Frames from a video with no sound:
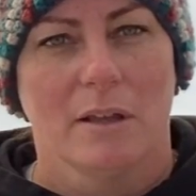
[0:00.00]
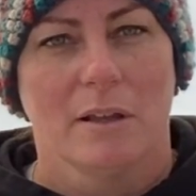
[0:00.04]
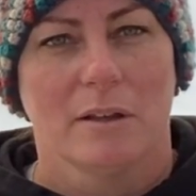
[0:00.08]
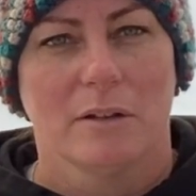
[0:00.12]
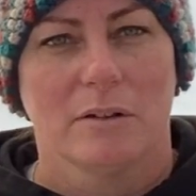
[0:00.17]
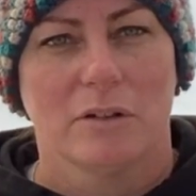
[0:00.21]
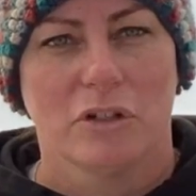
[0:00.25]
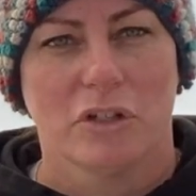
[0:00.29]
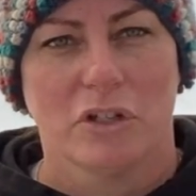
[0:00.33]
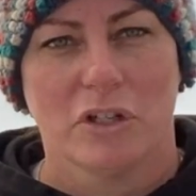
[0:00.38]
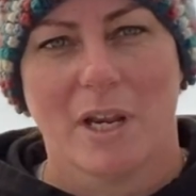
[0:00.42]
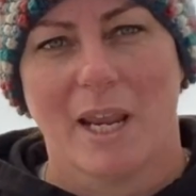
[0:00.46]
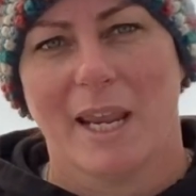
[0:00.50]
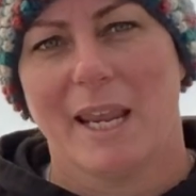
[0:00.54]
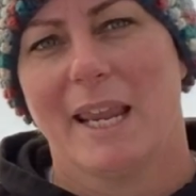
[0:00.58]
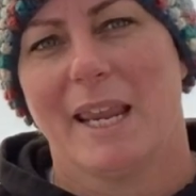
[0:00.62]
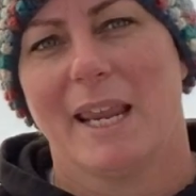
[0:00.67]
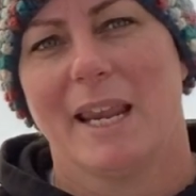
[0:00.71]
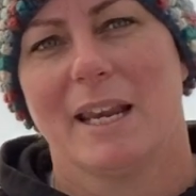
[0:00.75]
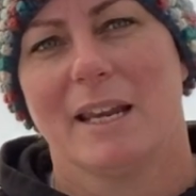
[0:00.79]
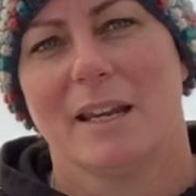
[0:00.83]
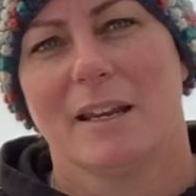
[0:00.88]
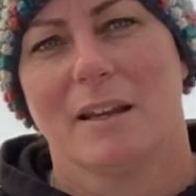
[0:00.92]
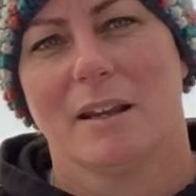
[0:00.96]

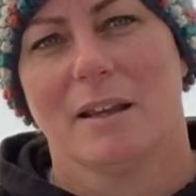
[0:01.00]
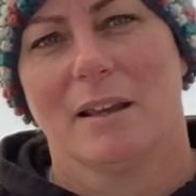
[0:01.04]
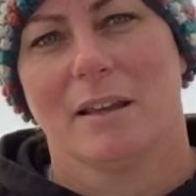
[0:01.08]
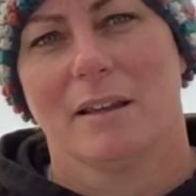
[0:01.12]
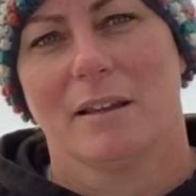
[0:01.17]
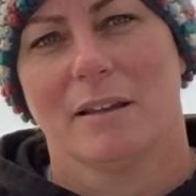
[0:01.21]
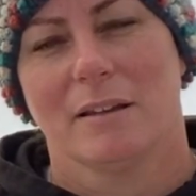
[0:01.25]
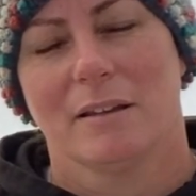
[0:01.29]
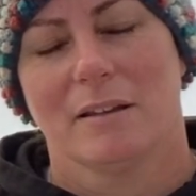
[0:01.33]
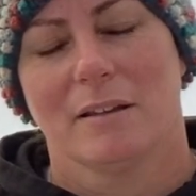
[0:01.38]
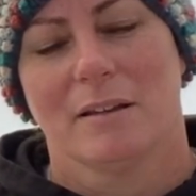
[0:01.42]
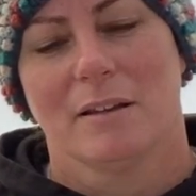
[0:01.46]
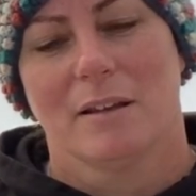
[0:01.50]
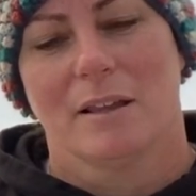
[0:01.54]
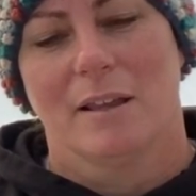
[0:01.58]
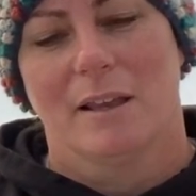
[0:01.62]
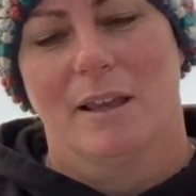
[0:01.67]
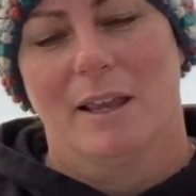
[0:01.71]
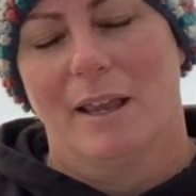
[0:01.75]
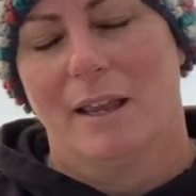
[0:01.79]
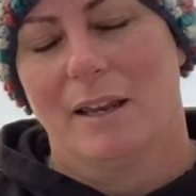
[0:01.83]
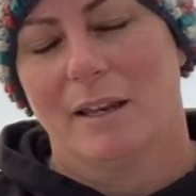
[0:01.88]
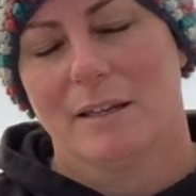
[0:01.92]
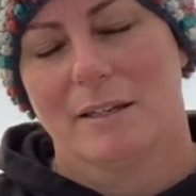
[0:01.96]
shade,
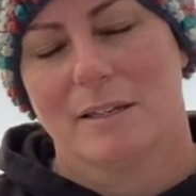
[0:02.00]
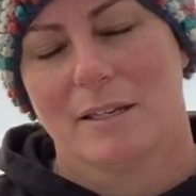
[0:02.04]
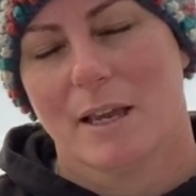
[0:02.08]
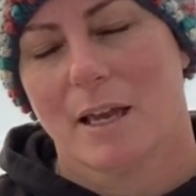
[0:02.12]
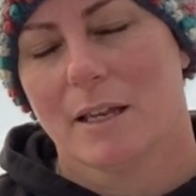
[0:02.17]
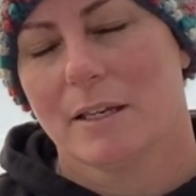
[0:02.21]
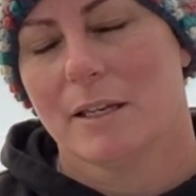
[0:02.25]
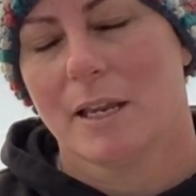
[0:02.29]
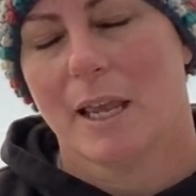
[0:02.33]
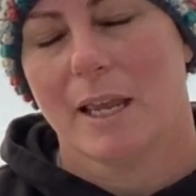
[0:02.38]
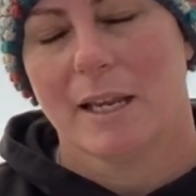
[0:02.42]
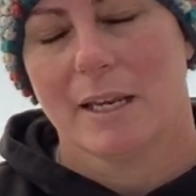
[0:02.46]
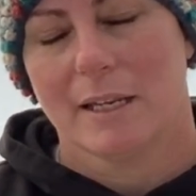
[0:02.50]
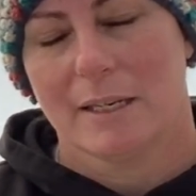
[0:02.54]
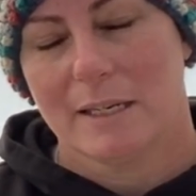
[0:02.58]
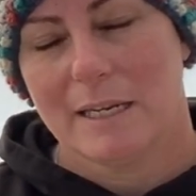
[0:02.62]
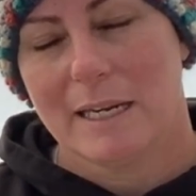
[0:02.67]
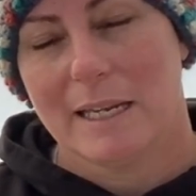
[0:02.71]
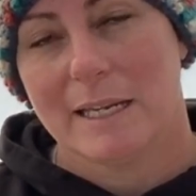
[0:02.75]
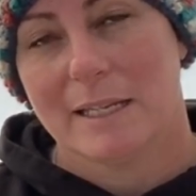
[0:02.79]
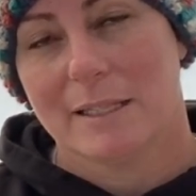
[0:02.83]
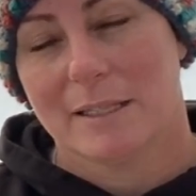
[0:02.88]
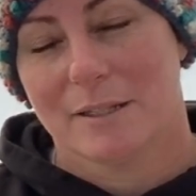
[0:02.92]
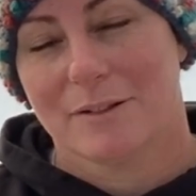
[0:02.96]
and it
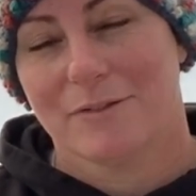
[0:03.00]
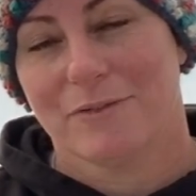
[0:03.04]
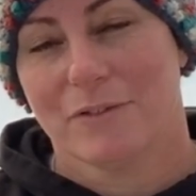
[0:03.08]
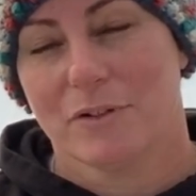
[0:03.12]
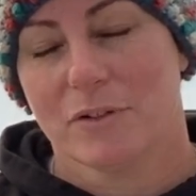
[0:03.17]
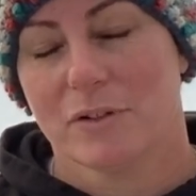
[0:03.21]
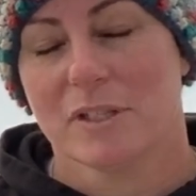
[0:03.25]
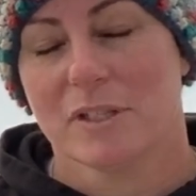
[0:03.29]
needs full